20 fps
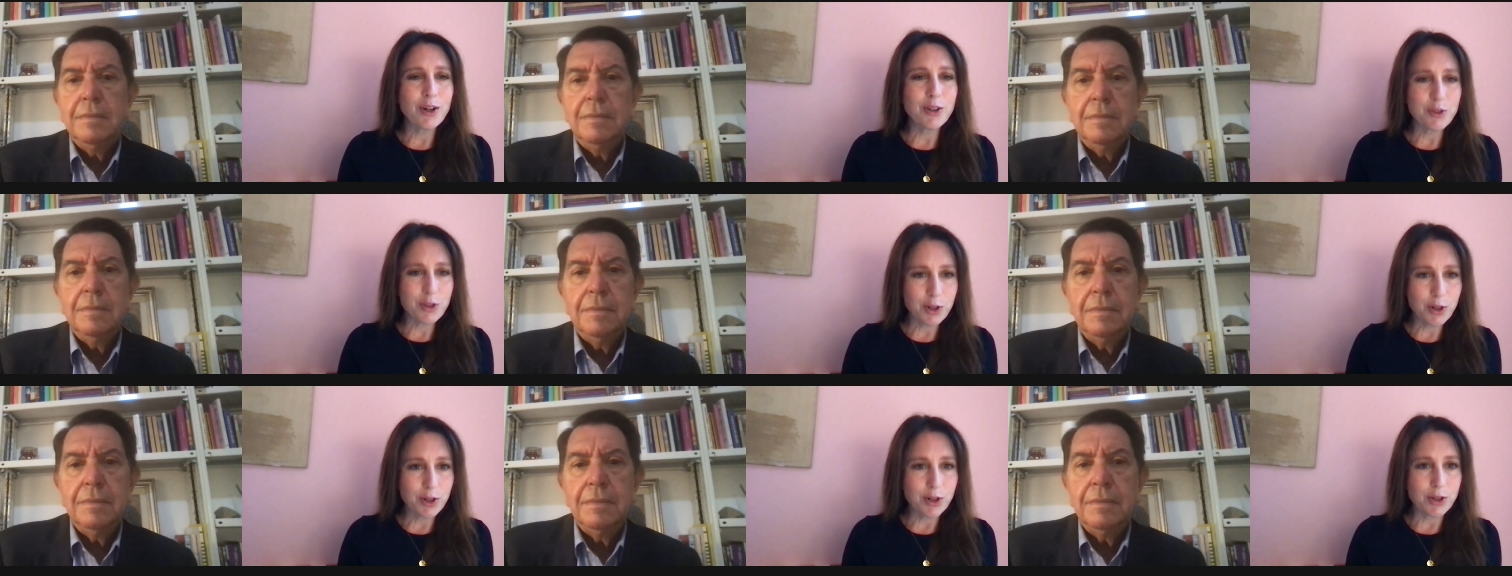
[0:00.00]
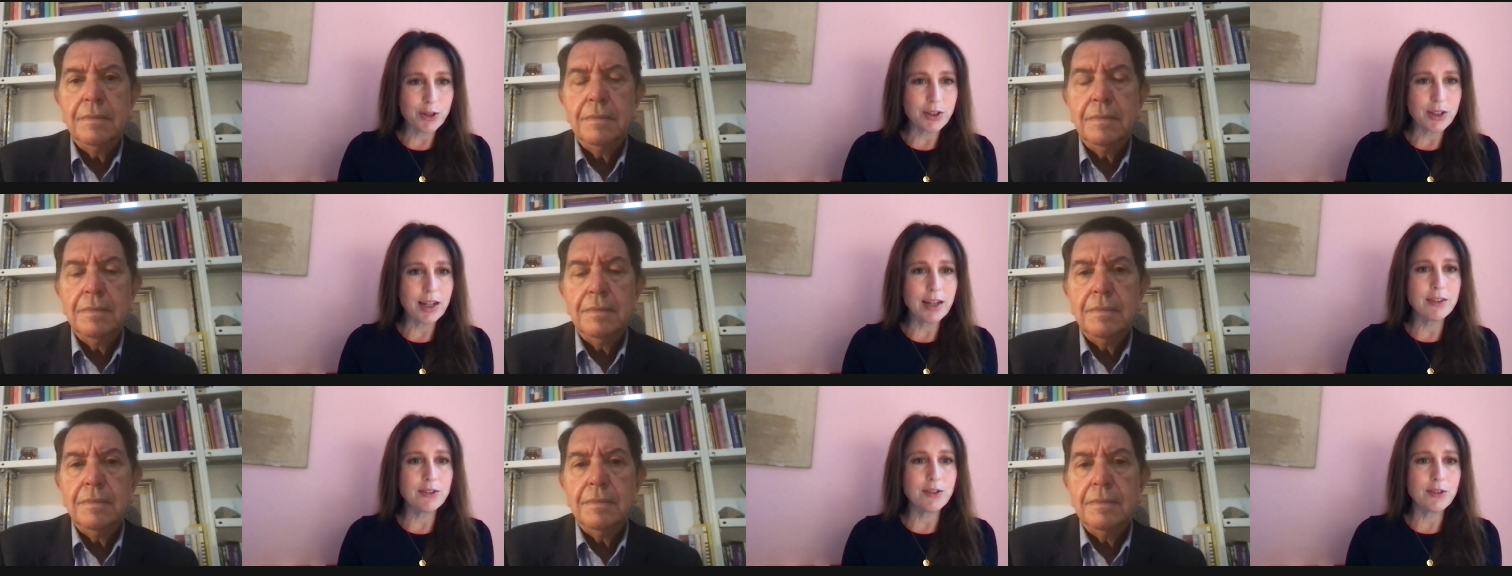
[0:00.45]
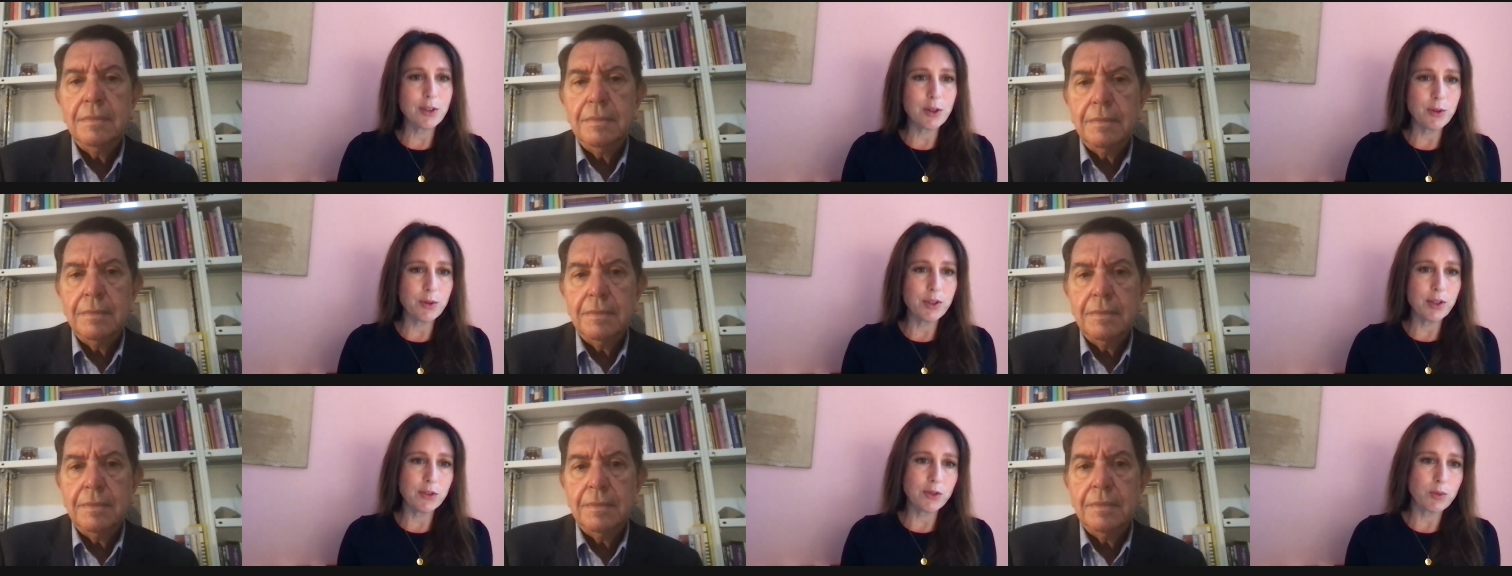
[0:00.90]
Speaker 1: aren't heard, and
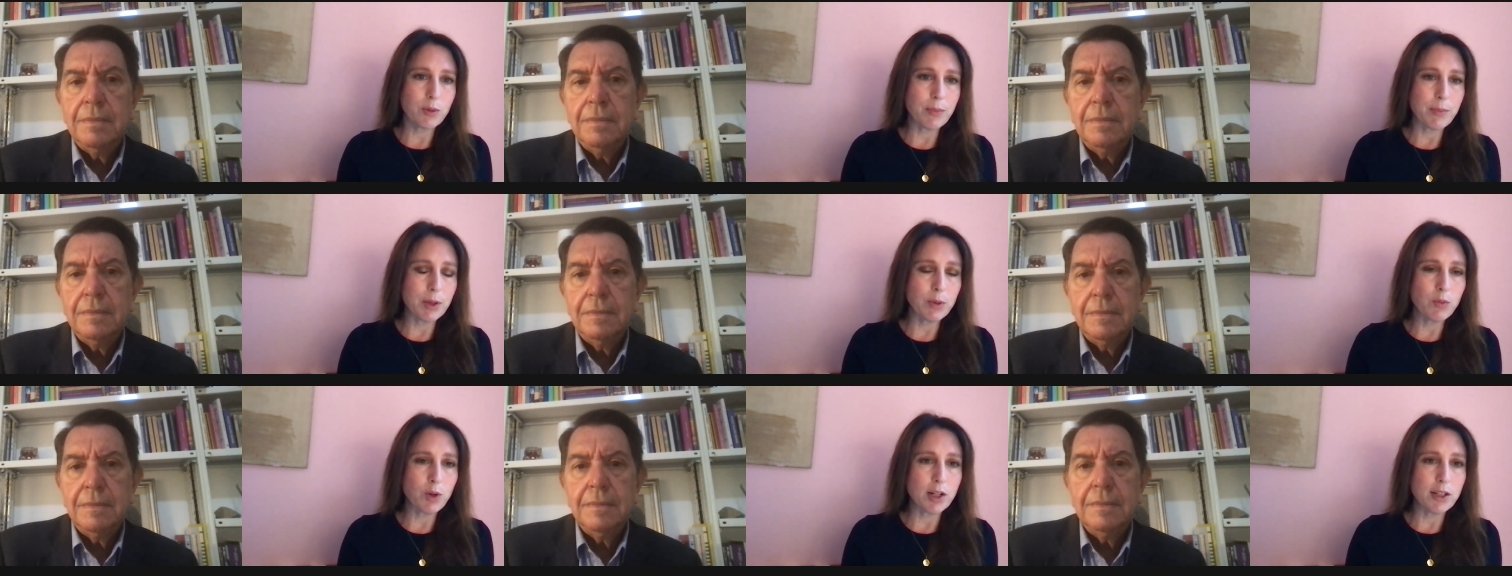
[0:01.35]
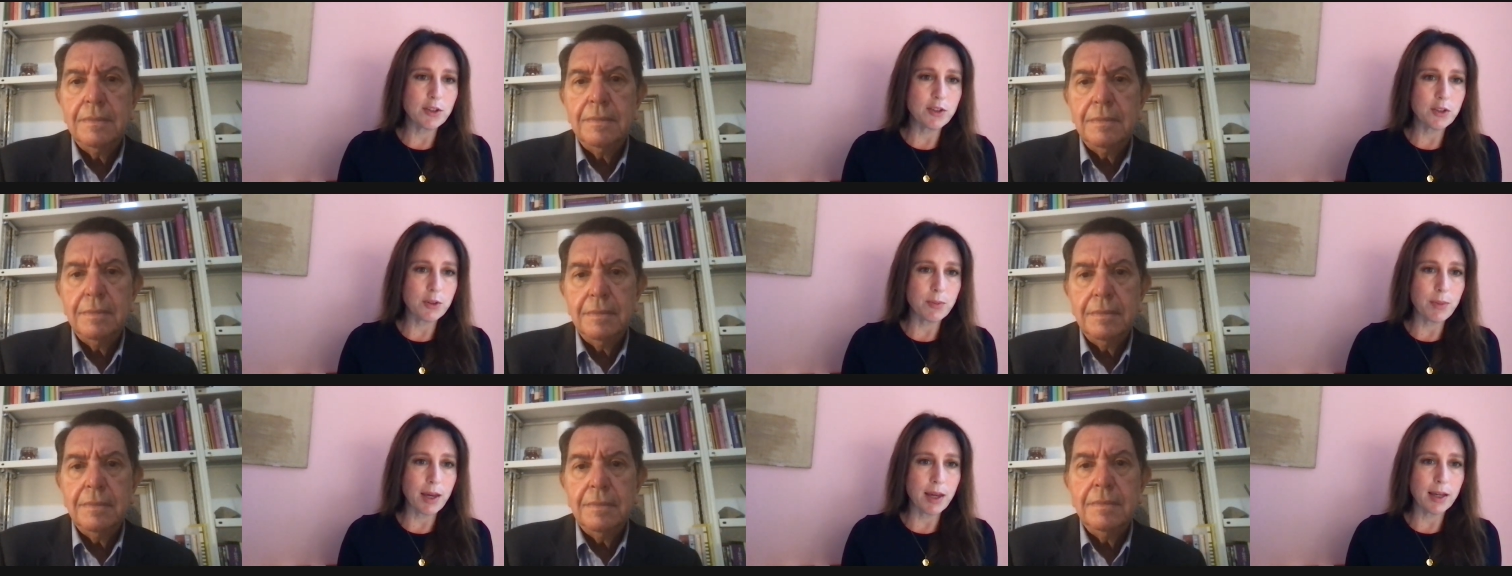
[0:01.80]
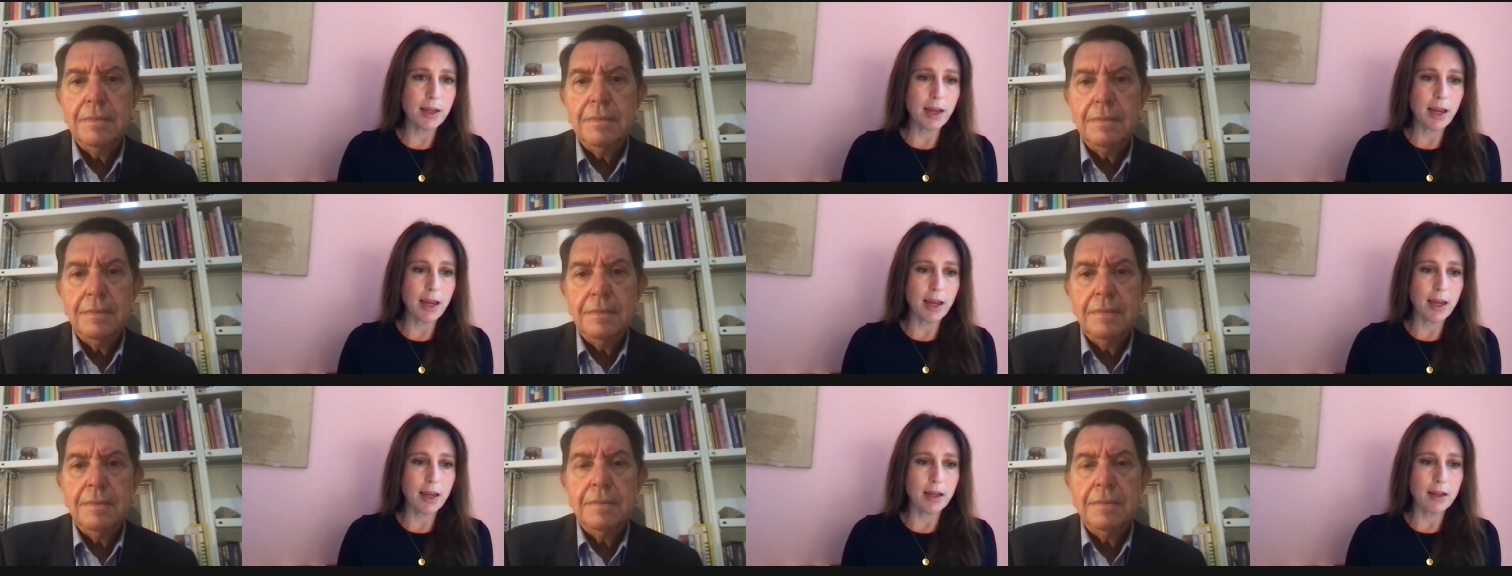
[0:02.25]
so these women wanted to
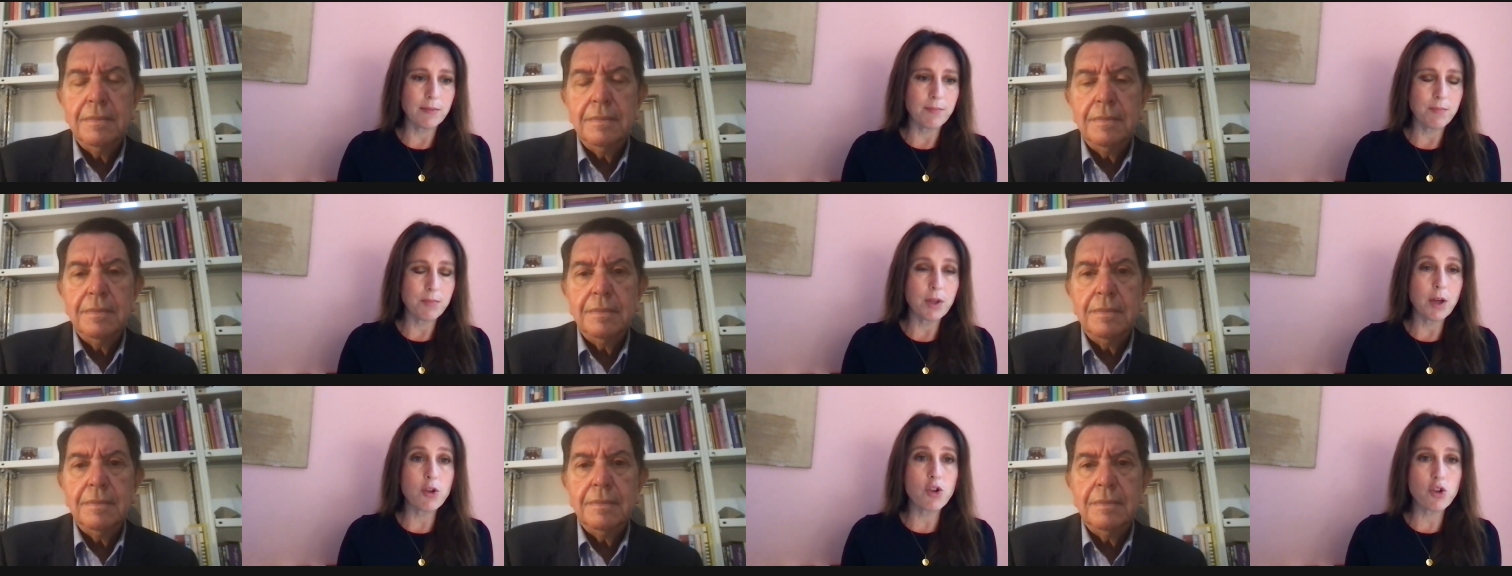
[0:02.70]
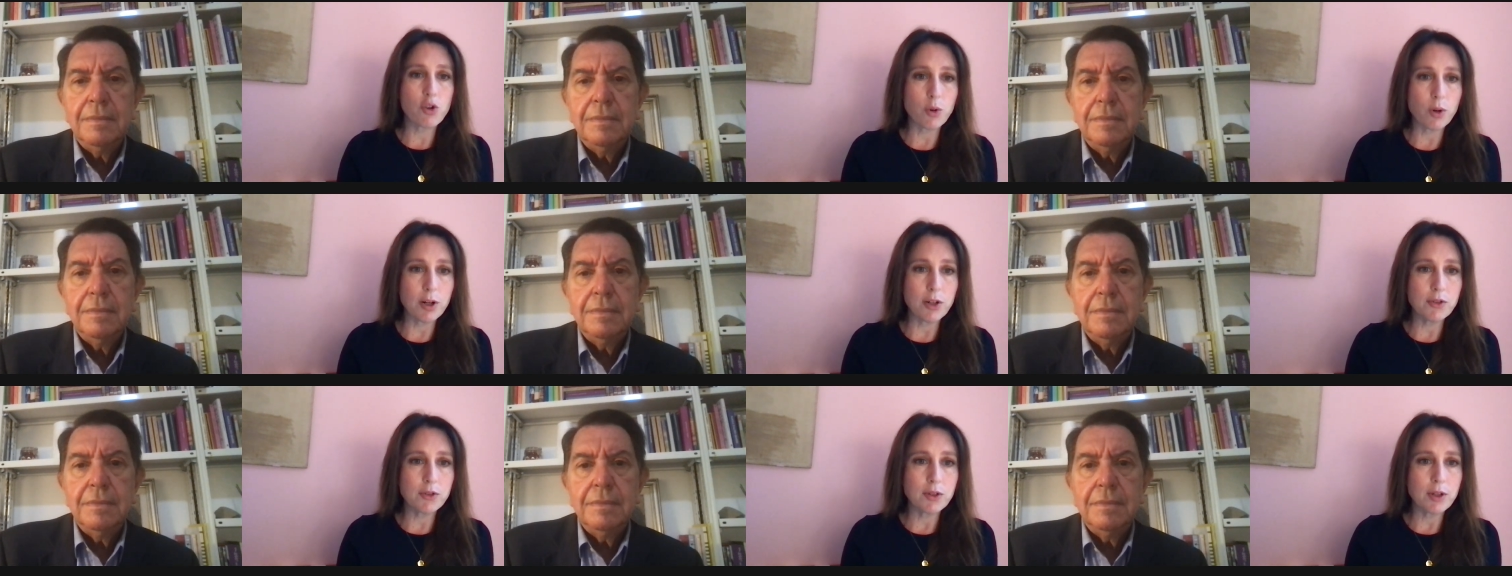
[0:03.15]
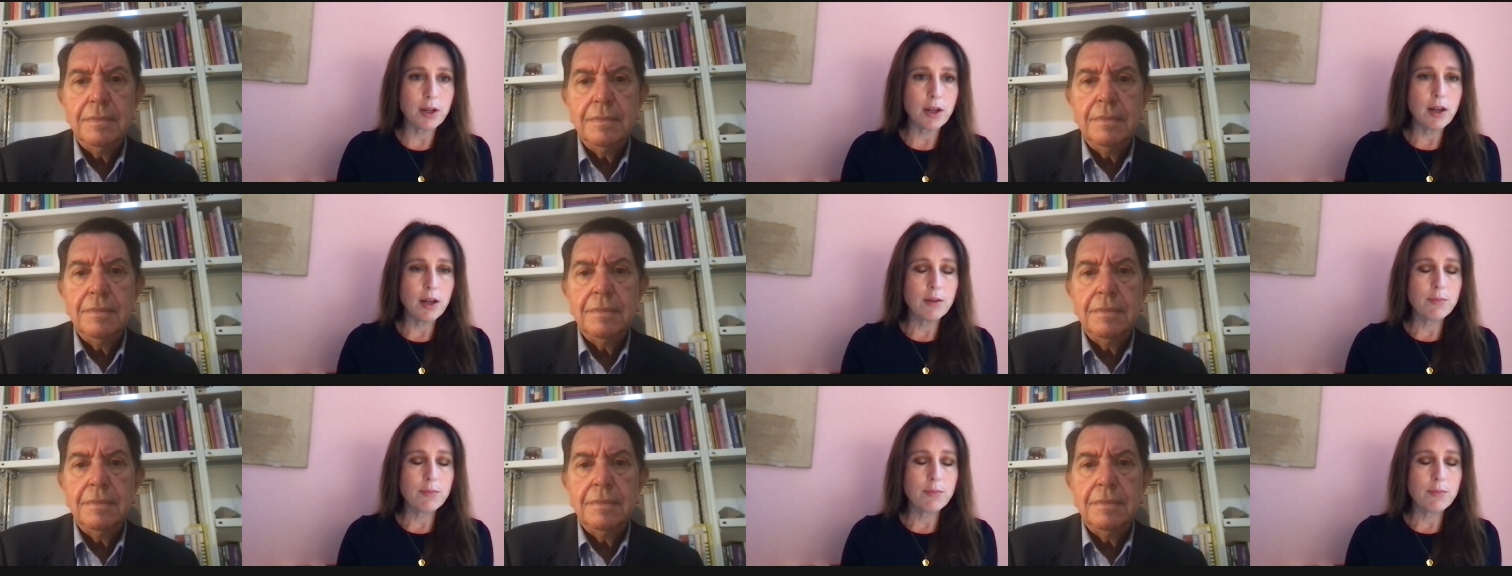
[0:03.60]
make a a short,